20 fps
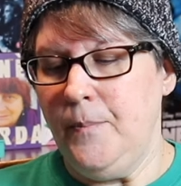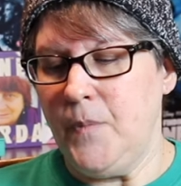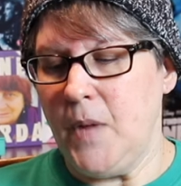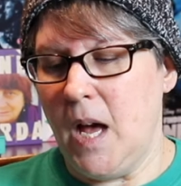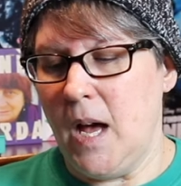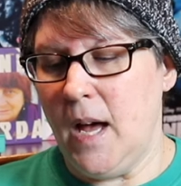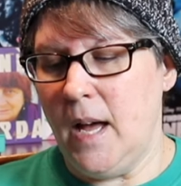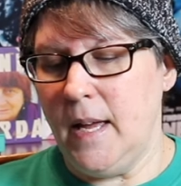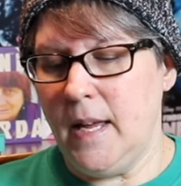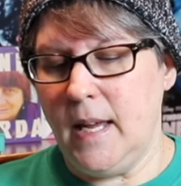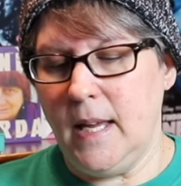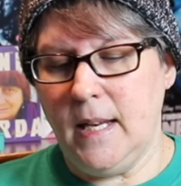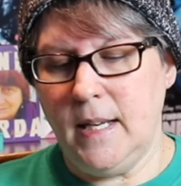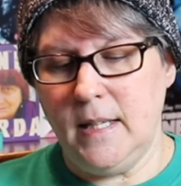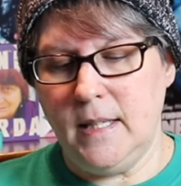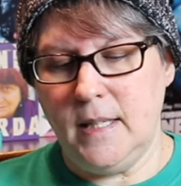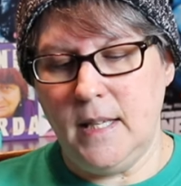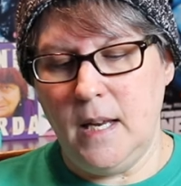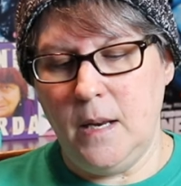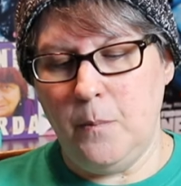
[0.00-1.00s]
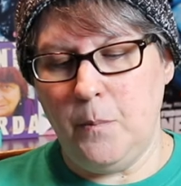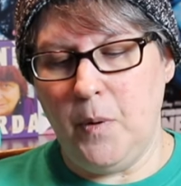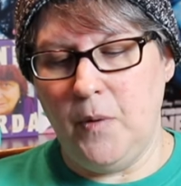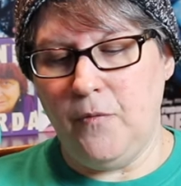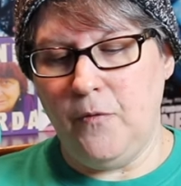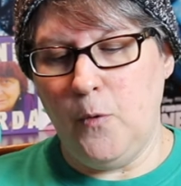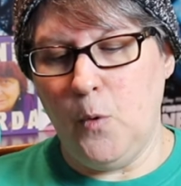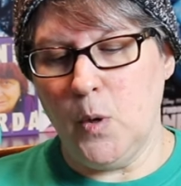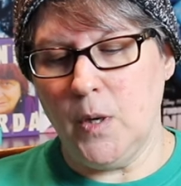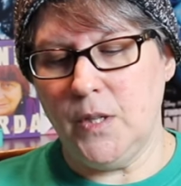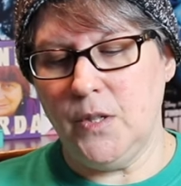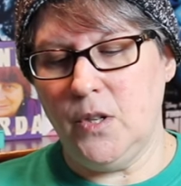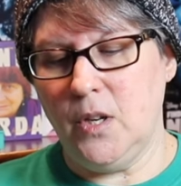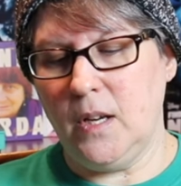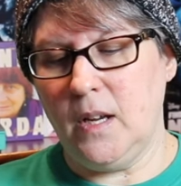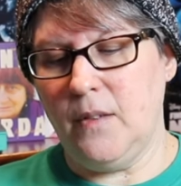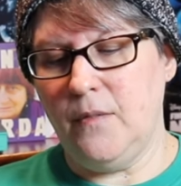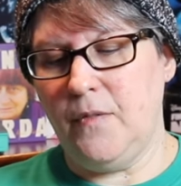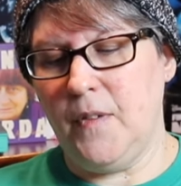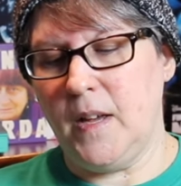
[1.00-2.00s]
Uh, innocent but forced to
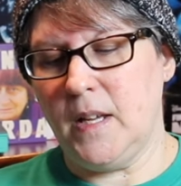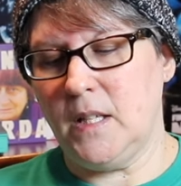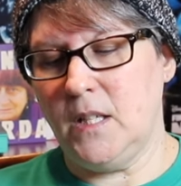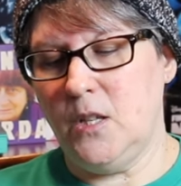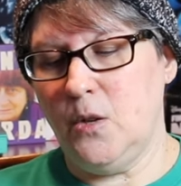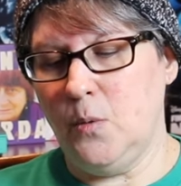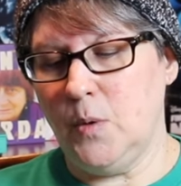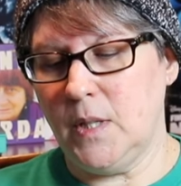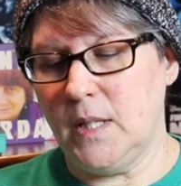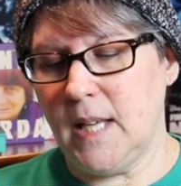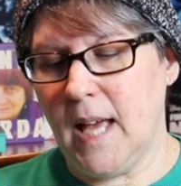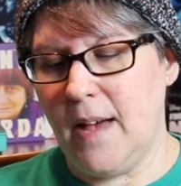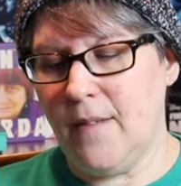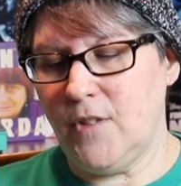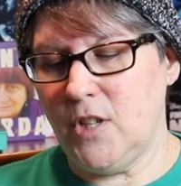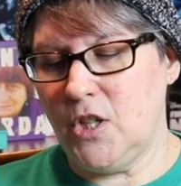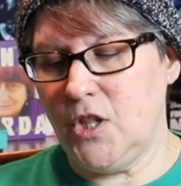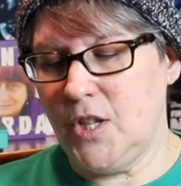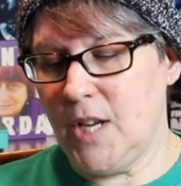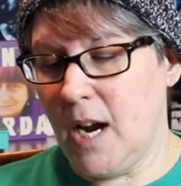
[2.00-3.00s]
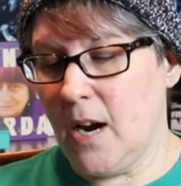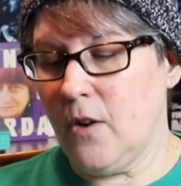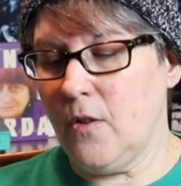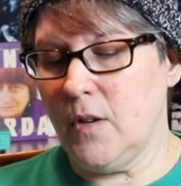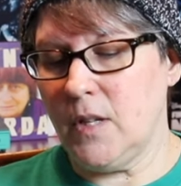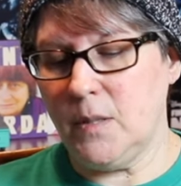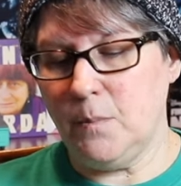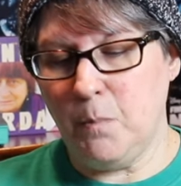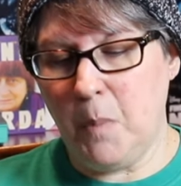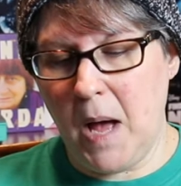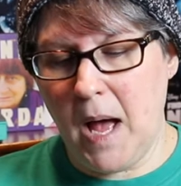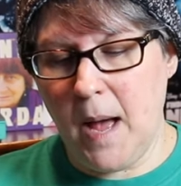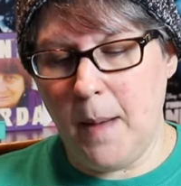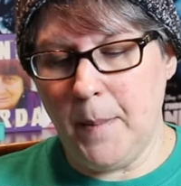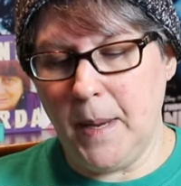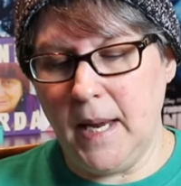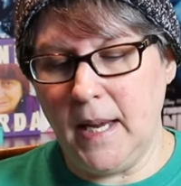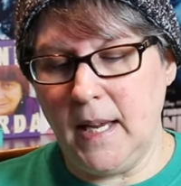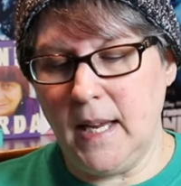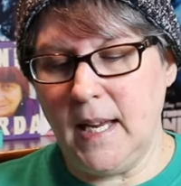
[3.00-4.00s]
confess to a savage terrorist
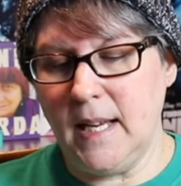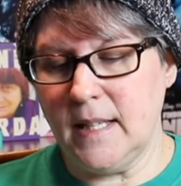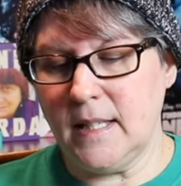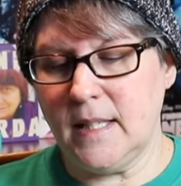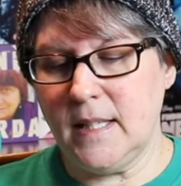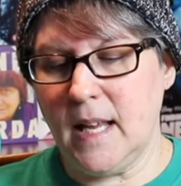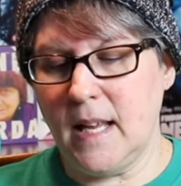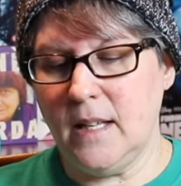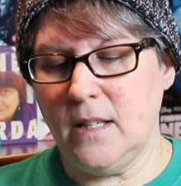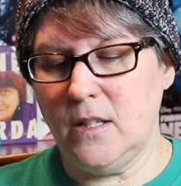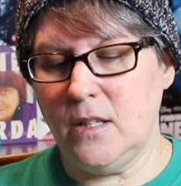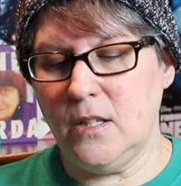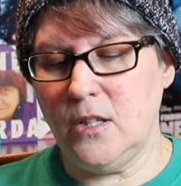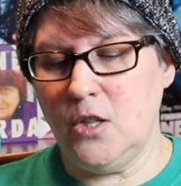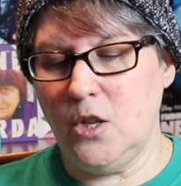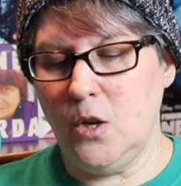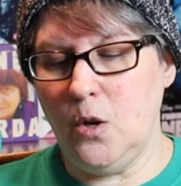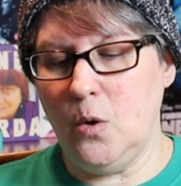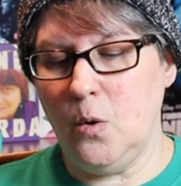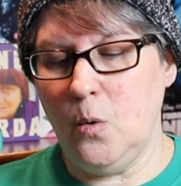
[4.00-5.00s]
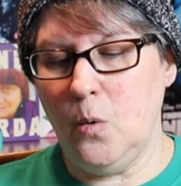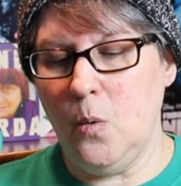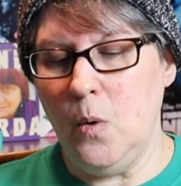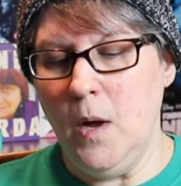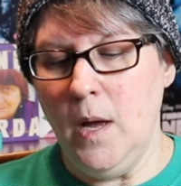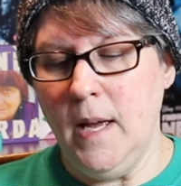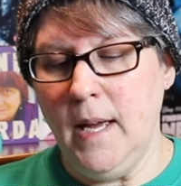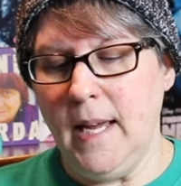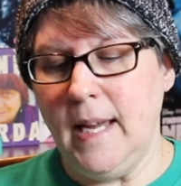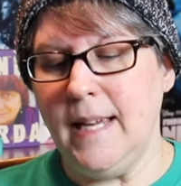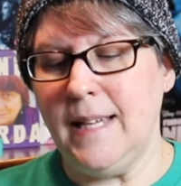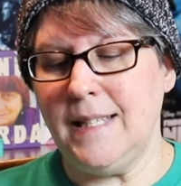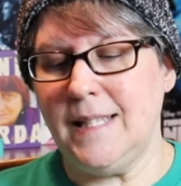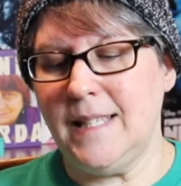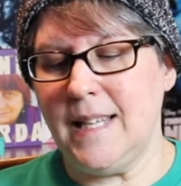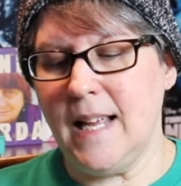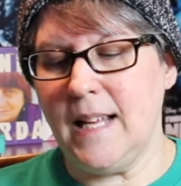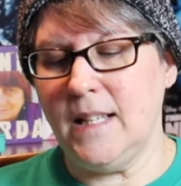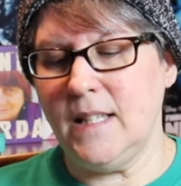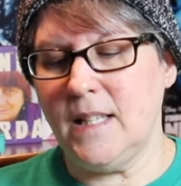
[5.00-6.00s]
bombing, he is sentenced to he is
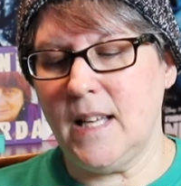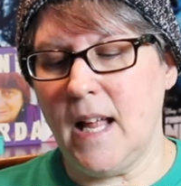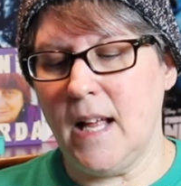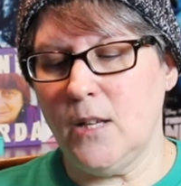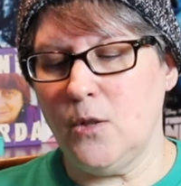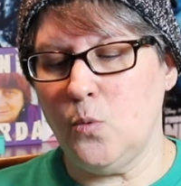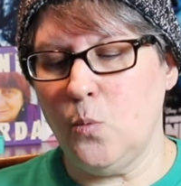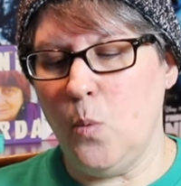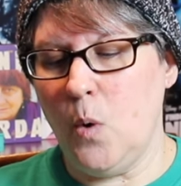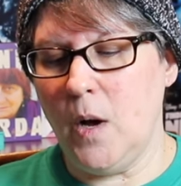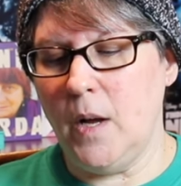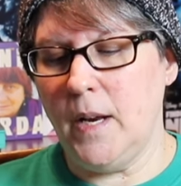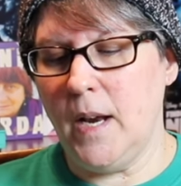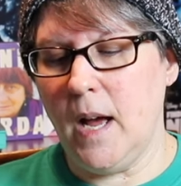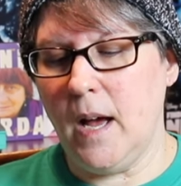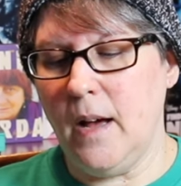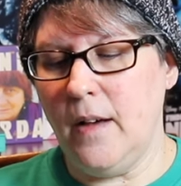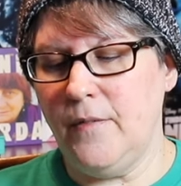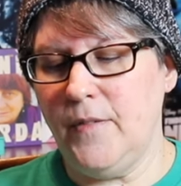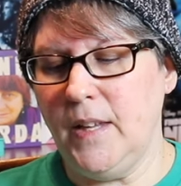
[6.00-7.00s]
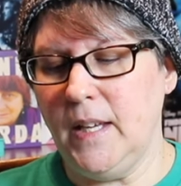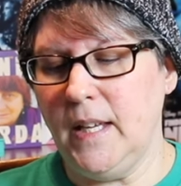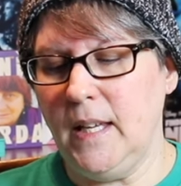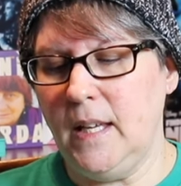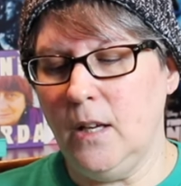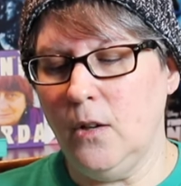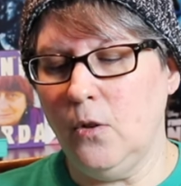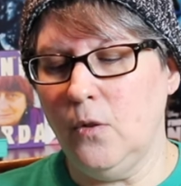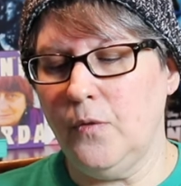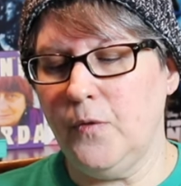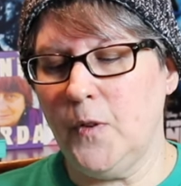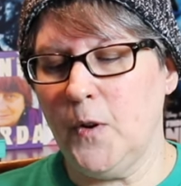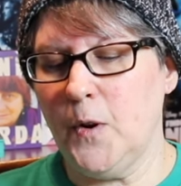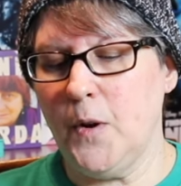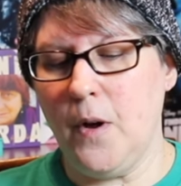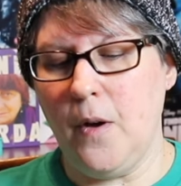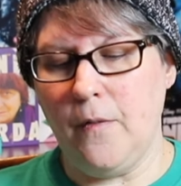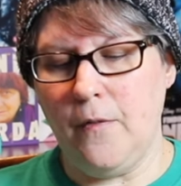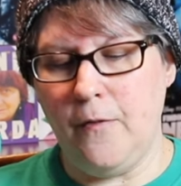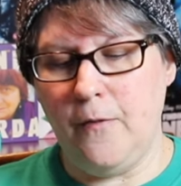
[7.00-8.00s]
sentenced as one of the
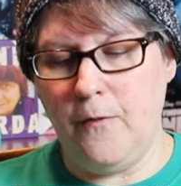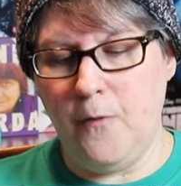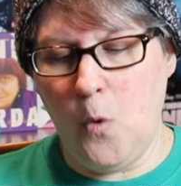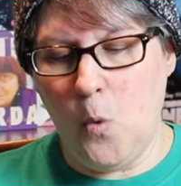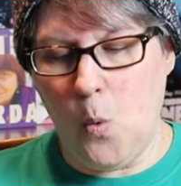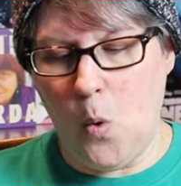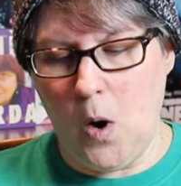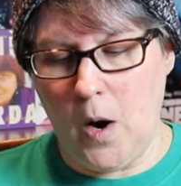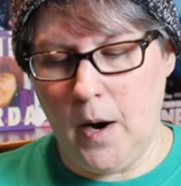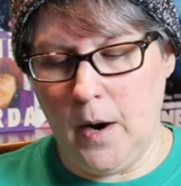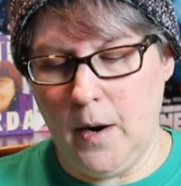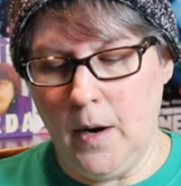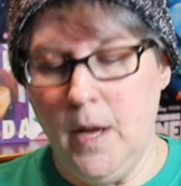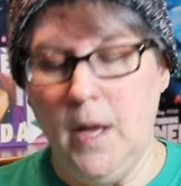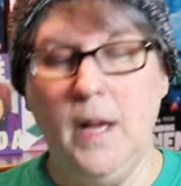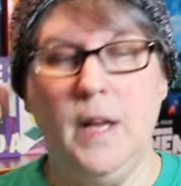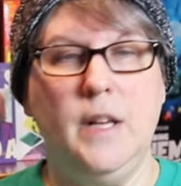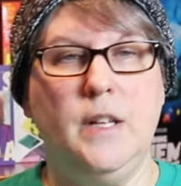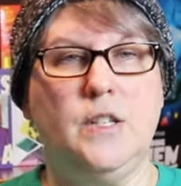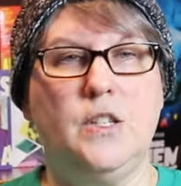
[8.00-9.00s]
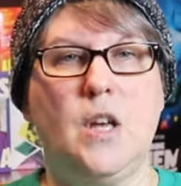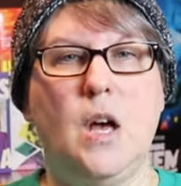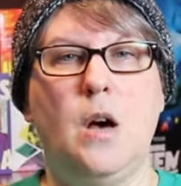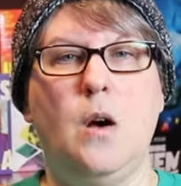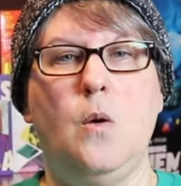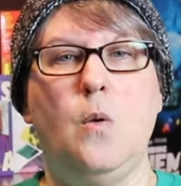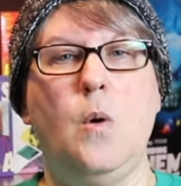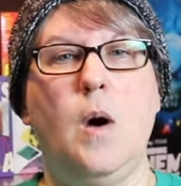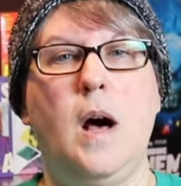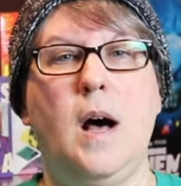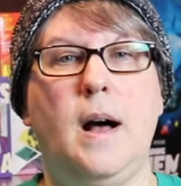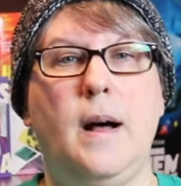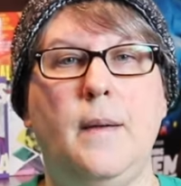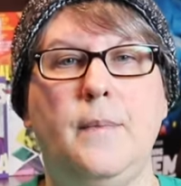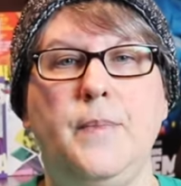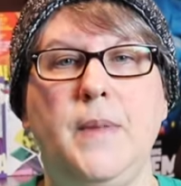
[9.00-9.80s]
Guildford Four. So uh,